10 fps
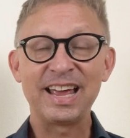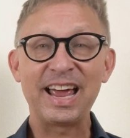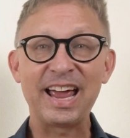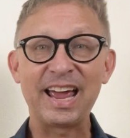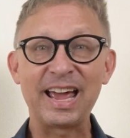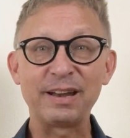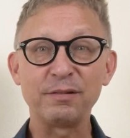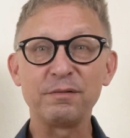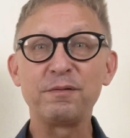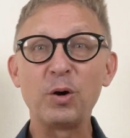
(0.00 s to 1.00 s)

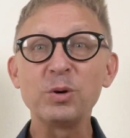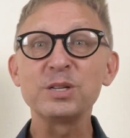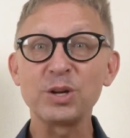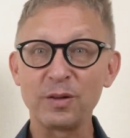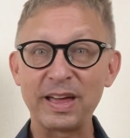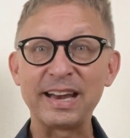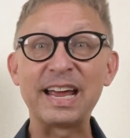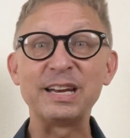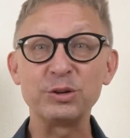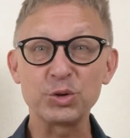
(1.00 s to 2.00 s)
and focus on that
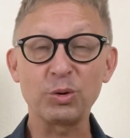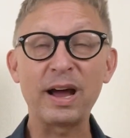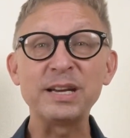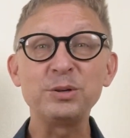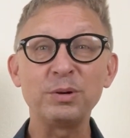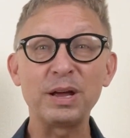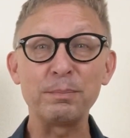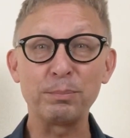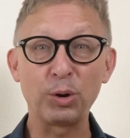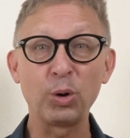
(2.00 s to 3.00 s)
and then try to
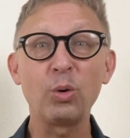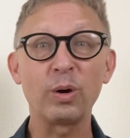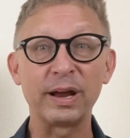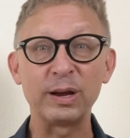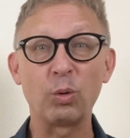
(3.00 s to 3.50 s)
employ